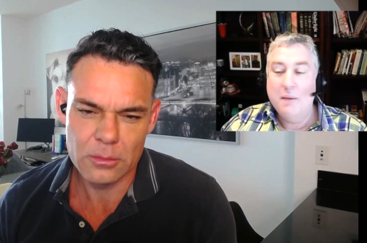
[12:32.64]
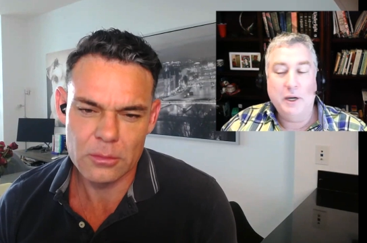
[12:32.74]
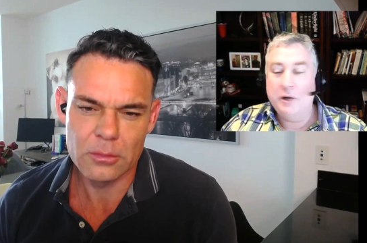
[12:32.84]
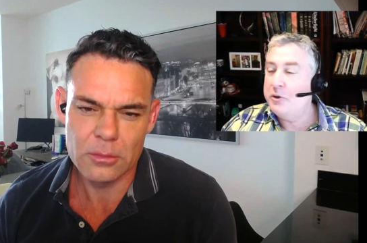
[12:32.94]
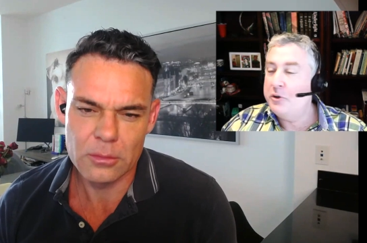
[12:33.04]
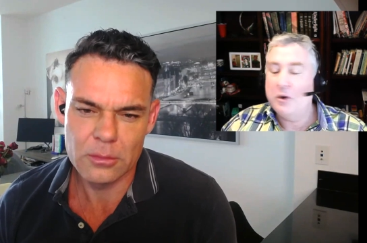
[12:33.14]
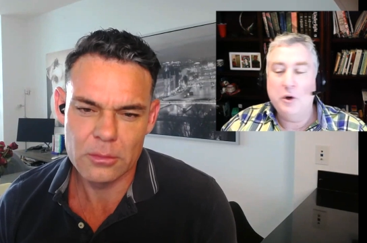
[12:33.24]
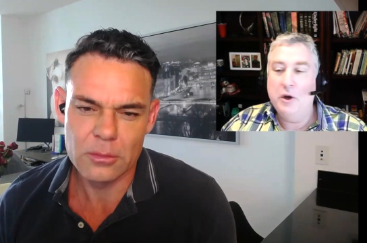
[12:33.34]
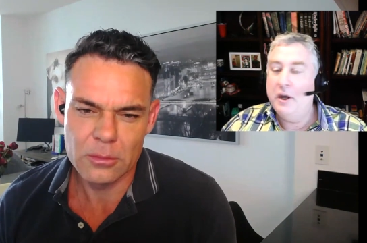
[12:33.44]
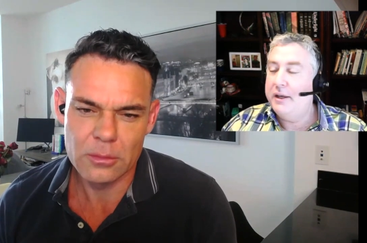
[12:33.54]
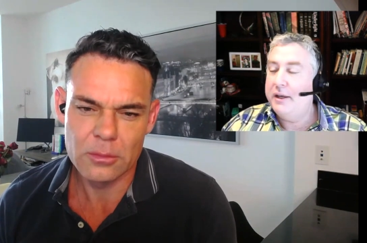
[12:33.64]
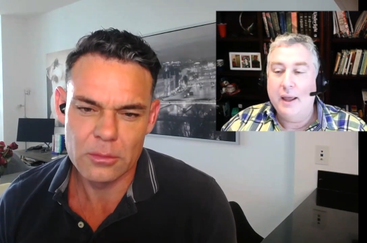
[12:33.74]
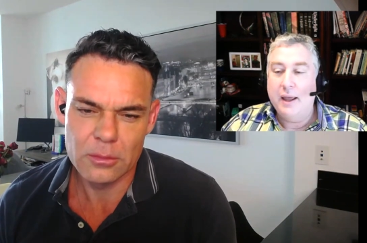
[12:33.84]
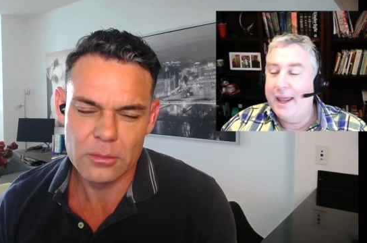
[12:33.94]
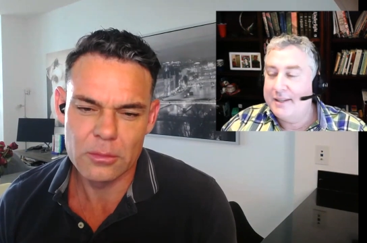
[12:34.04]
Speaker 1: But under the hood,
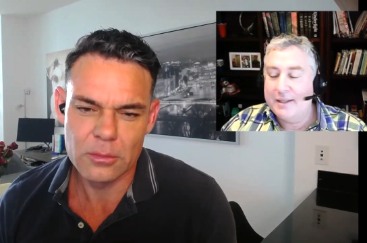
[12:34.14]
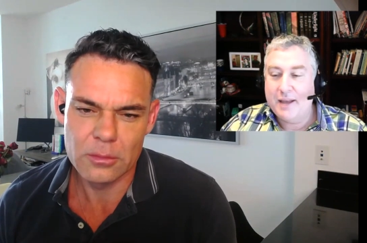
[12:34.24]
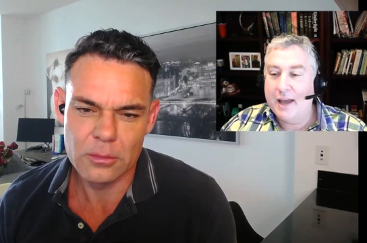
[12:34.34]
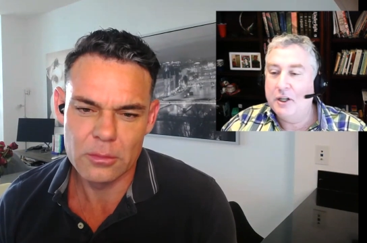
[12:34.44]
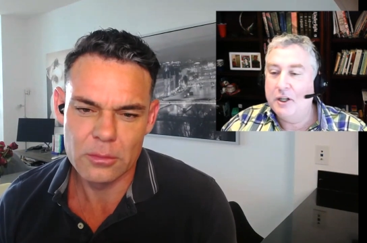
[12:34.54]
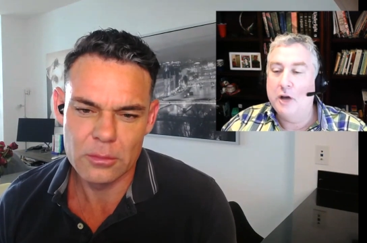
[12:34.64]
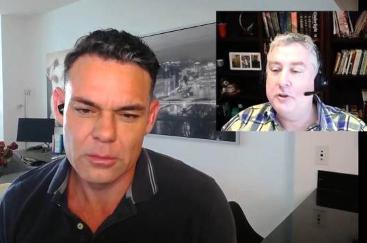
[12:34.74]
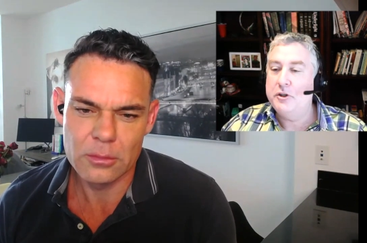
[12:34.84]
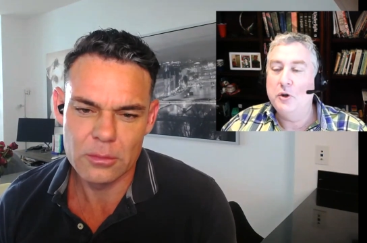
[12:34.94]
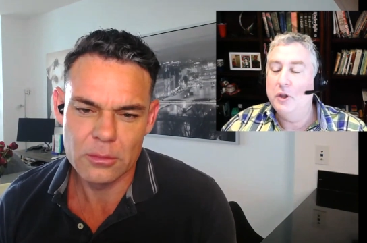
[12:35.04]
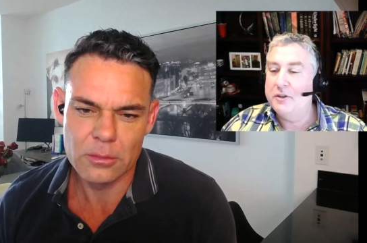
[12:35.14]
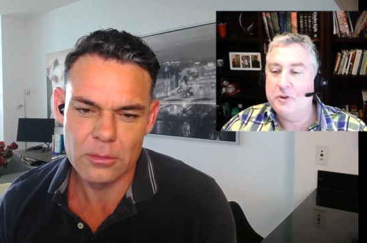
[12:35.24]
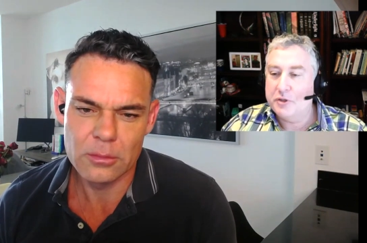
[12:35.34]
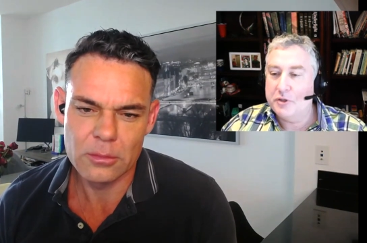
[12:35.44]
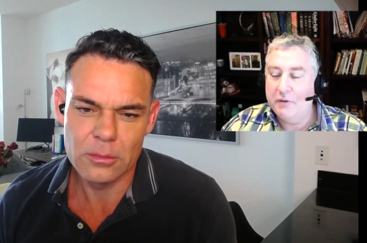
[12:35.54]
it's as technological as
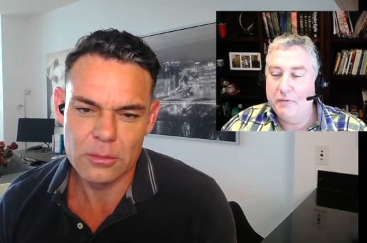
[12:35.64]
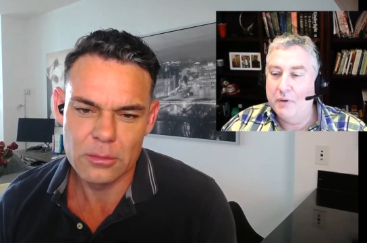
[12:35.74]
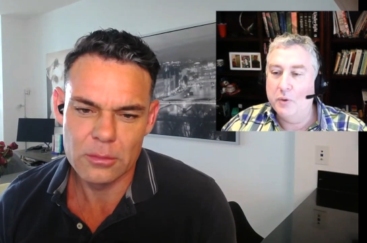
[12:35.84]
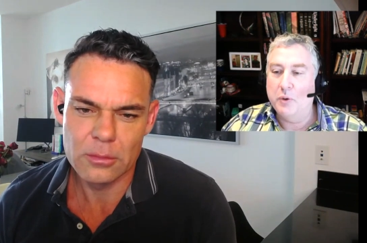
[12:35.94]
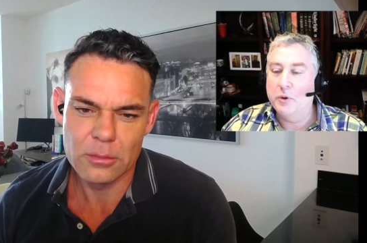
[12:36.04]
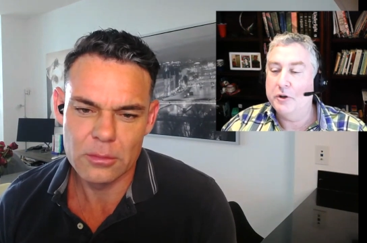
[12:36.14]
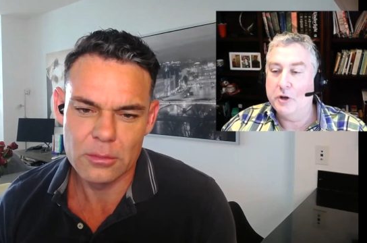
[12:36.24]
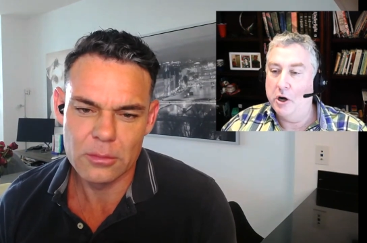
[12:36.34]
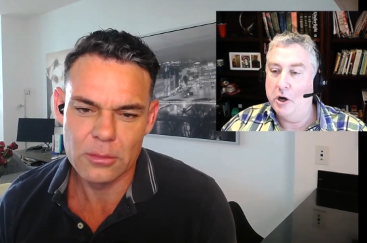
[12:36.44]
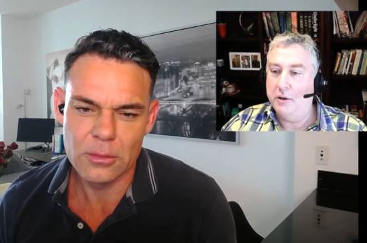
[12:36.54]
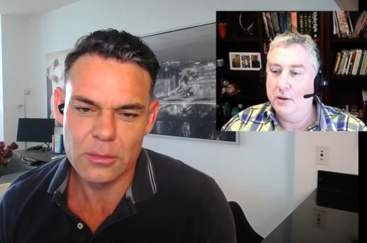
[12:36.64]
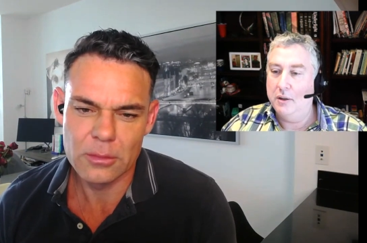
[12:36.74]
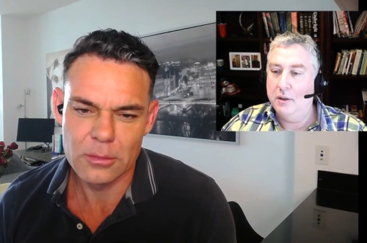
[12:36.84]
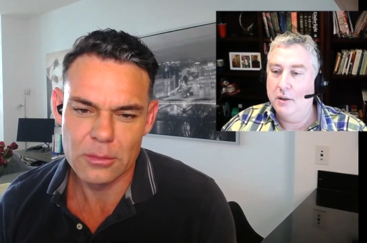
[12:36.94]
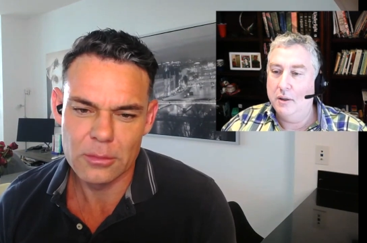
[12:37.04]
your cell phone or your car.
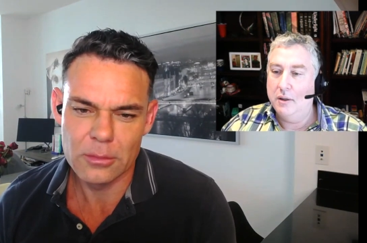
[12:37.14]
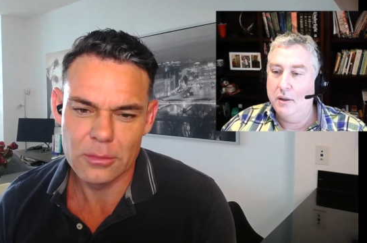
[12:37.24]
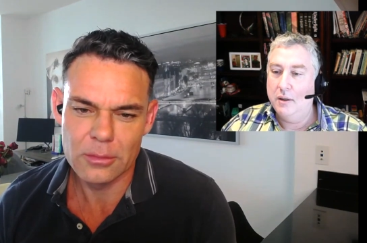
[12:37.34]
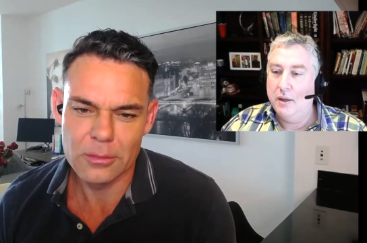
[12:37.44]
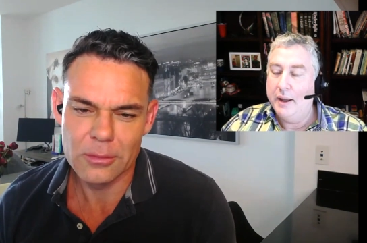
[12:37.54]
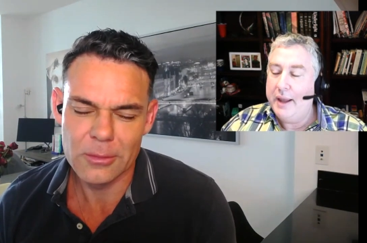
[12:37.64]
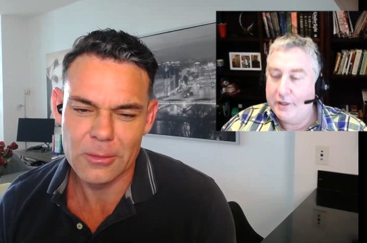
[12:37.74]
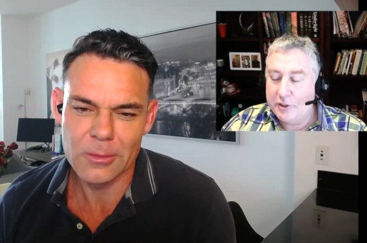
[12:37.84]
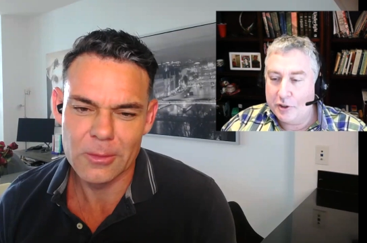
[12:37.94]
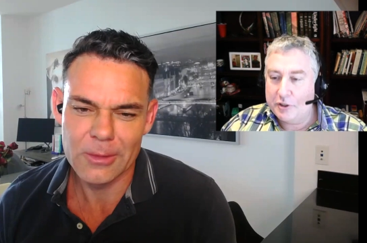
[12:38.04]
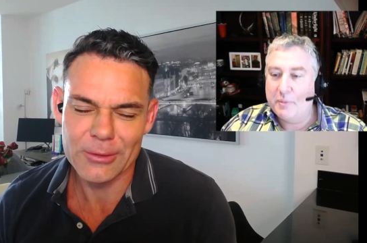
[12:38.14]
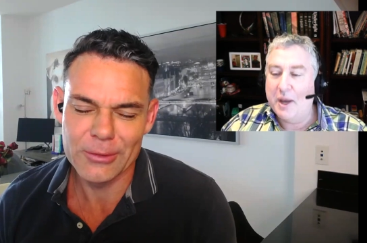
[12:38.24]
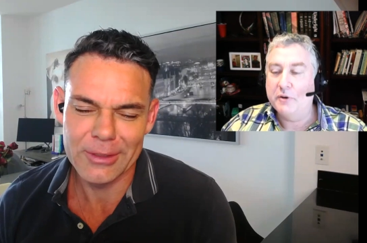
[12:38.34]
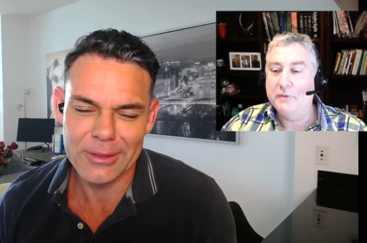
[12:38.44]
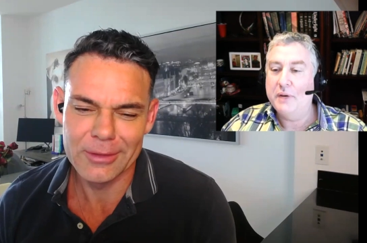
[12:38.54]
It's just a
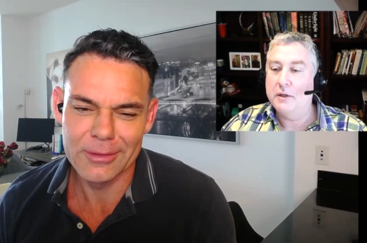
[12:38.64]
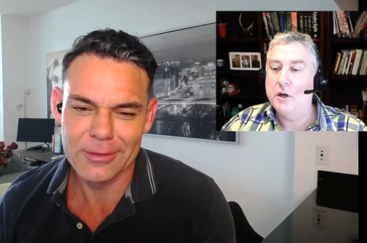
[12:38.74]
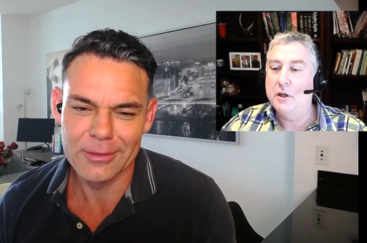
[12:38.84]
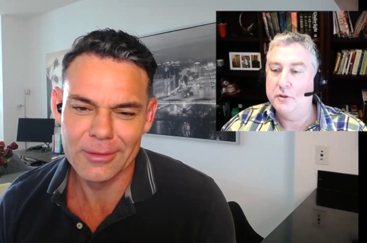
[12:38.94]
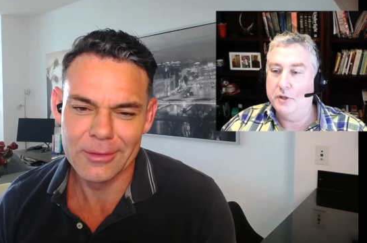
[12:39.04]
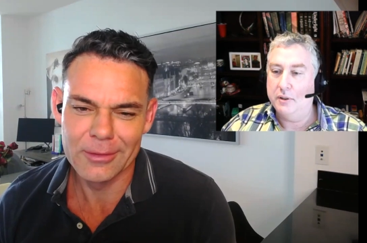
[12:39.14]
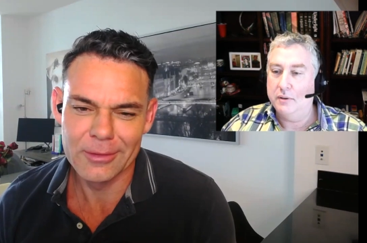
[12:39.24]
matter of technology.